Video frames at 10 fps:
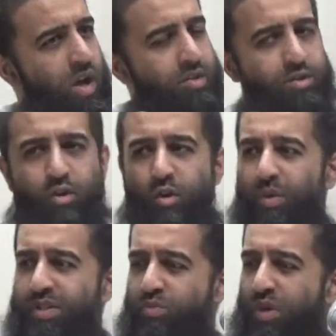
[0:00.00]
And there are
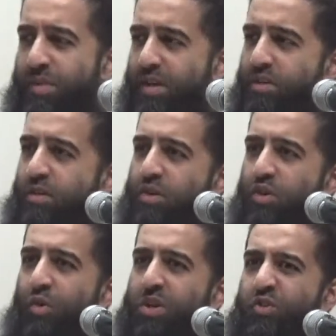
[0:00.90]
always women
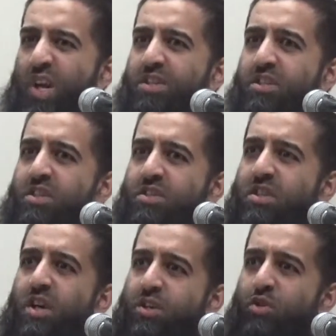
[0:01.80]
who are dressed in a
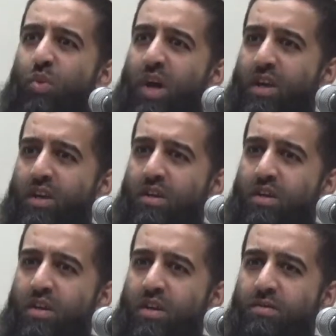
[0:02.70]
certain way.
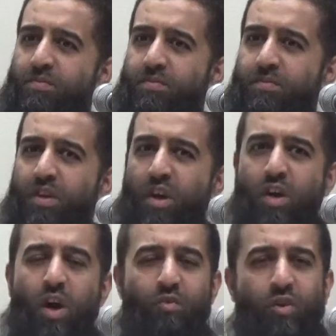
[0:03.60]
They're not
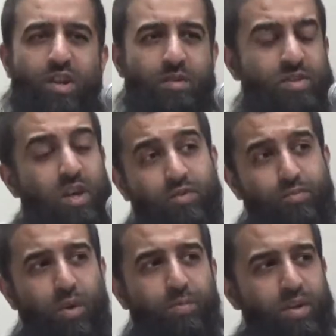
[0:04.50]
covering themselves
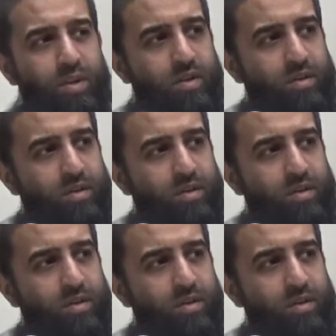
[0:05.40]
properly.